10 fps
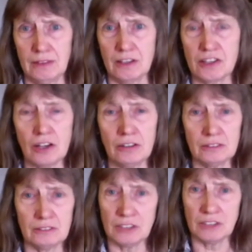
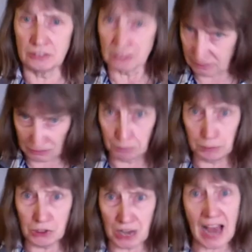So, you know,
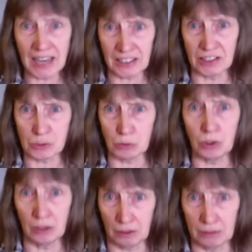computer hackers
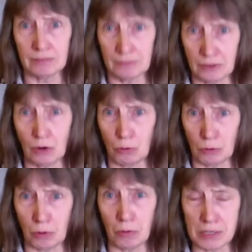were
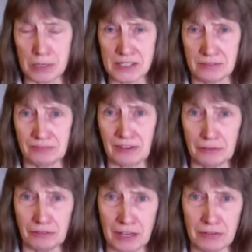all, always
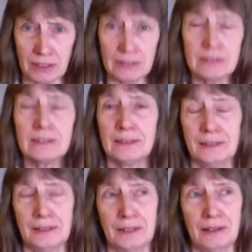found favor.
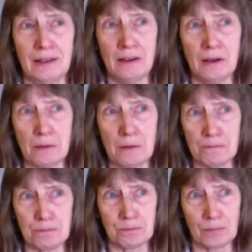
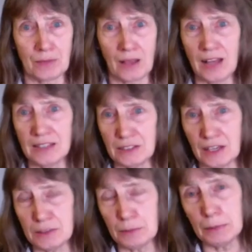Um, and,
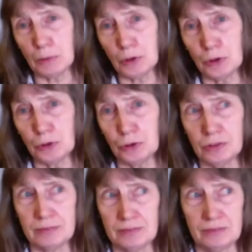and people who
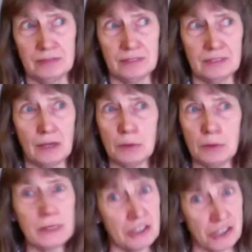
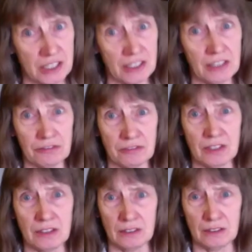we used to give
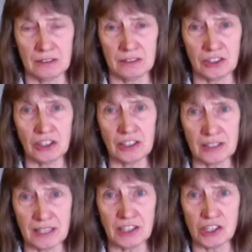the certainly the
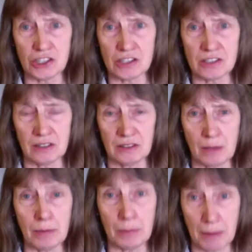technicians a,
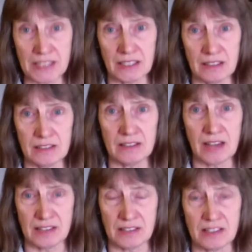a pipetting
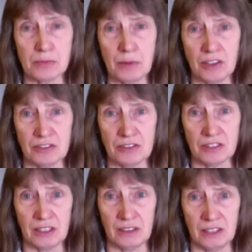test as part of
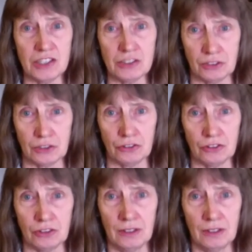the interviews,